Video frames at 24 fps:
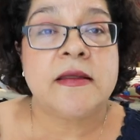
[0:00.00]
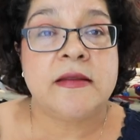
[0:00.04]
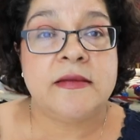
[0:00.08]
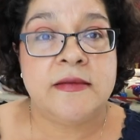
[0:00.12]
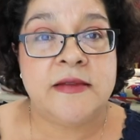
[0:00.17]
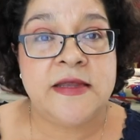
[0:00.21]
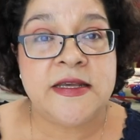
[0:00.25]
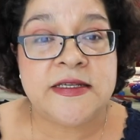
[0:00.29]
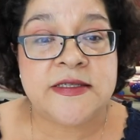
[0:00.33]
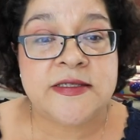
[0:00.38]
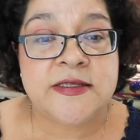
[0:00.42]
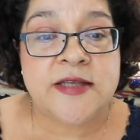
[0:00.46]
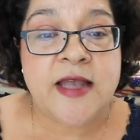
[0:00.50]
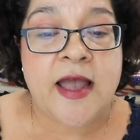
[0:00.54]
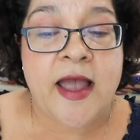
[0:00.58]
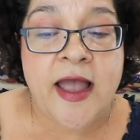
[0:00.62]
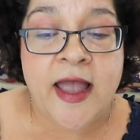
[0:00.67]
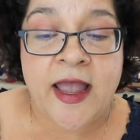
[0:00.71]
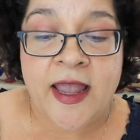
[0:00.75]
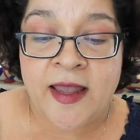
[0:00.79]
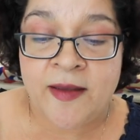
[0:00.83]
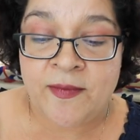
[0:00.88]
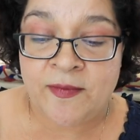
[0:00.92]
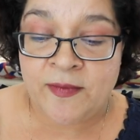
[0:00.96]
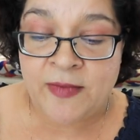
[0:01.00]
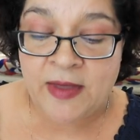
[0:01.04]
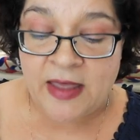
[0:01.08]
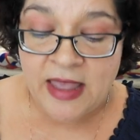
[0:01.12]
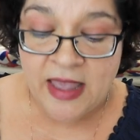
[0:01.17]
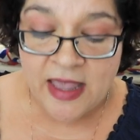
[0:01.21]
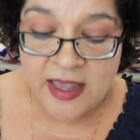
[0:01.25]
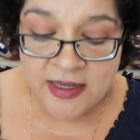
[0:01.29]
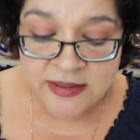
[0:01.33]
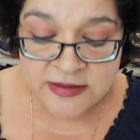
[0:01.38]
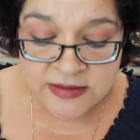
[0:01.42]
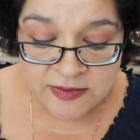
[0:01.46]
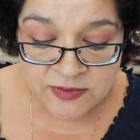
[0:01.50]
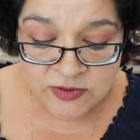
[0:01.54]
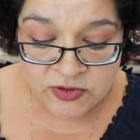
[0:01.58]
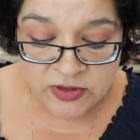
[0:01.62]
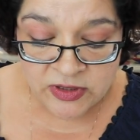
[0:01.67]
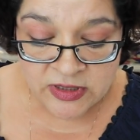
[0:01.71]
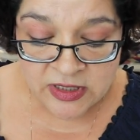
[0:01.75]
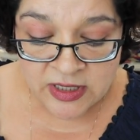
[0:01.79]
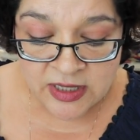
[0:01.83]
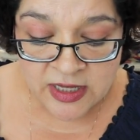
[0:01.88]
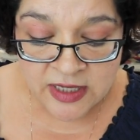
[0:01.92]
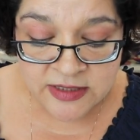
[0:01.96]
This time, as I'm
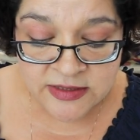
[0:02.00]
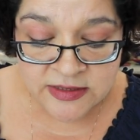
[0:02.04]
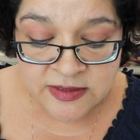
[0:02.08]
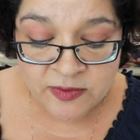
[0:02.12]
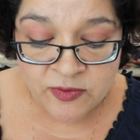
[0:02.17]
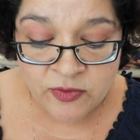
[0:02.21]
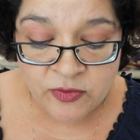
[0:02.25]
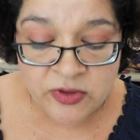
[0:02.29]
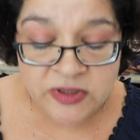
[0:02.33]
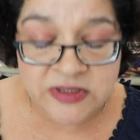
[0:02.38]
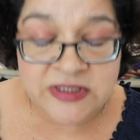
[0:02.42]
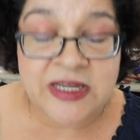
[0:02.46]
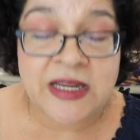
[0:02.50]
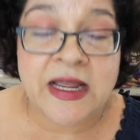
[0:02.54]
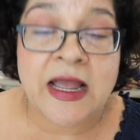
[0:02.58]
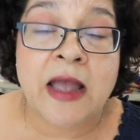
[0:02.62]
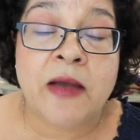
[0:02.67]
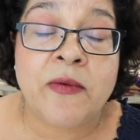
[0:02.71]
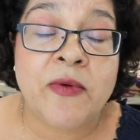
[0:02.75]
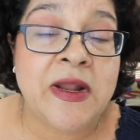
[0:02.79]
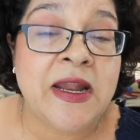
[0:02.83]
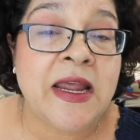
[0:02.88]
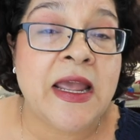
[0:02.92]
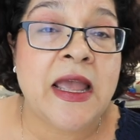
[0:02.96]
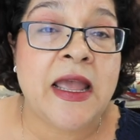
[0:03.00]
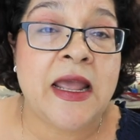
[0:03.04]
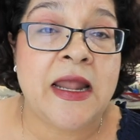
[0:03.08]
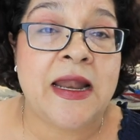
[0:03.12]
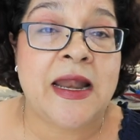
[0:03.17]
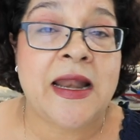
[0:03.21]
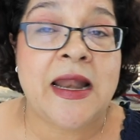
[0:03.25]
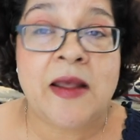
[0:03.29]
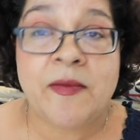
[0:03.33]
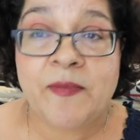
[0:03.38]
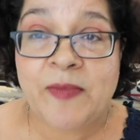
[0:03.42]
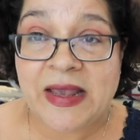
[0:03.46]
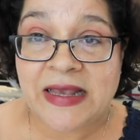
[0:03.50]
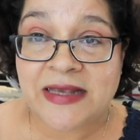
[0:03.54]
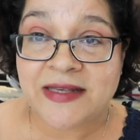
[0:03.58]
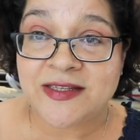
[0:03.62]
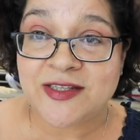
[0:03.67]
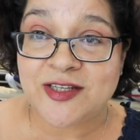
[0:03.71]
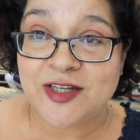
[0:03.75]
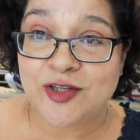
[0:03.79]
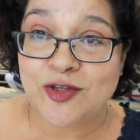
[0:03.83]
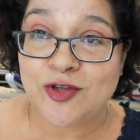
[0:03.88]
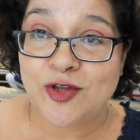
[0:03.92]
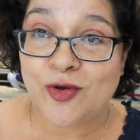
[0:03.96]
doing the custom quilting, I went ahead and I
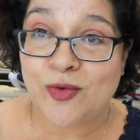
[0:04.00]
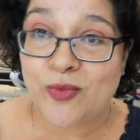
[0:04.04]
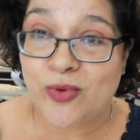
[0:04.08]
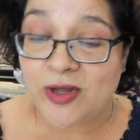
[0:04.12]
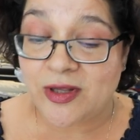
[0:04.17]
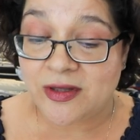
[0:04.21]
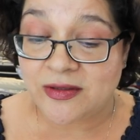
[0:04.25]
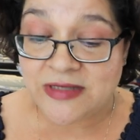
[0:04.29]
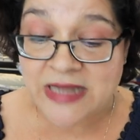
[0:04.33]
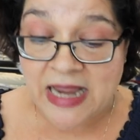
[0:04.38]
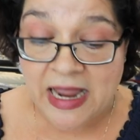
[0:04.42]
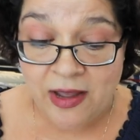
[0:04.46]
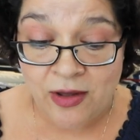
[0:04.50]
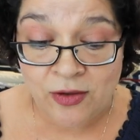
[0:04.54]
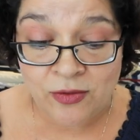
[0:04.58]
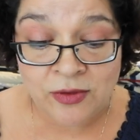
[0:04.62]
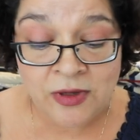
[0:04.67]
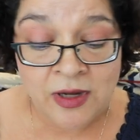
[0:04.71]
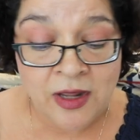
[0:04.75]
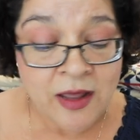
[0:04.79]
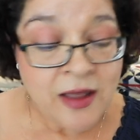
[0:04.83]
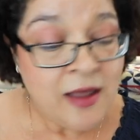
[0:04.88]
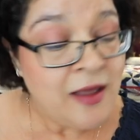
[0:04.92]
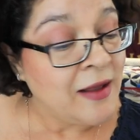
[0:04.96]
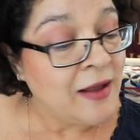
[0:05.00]
basted the quilt down